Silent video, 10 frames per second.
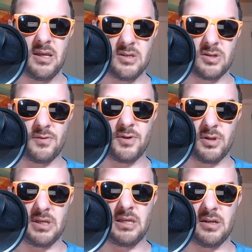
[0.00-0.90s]
So if you
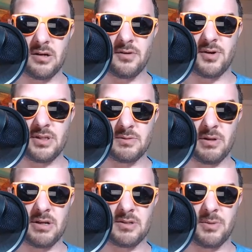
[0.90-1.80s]
look here of all these
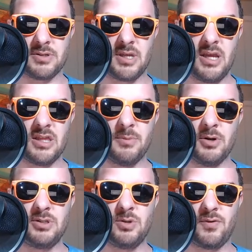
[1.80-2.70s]
players, the most
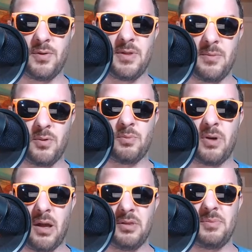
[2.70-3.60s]
useful for them would
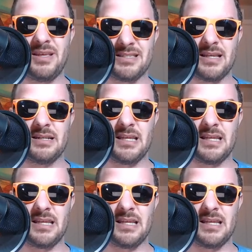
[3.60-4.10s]
probably be Asante